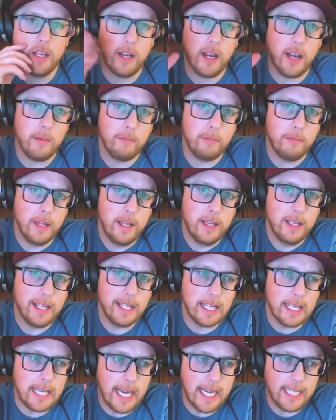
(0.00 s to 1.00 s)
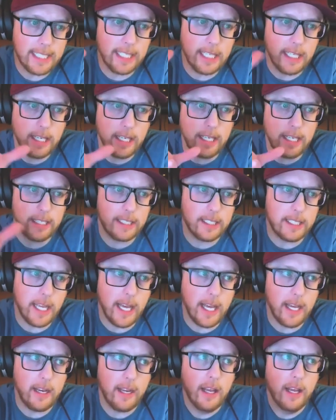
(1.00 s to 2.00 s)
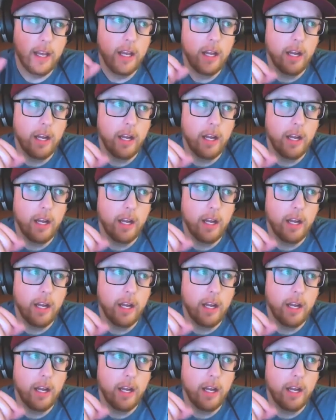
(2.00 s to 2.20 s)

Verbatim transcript: and I'm guessing he's dead.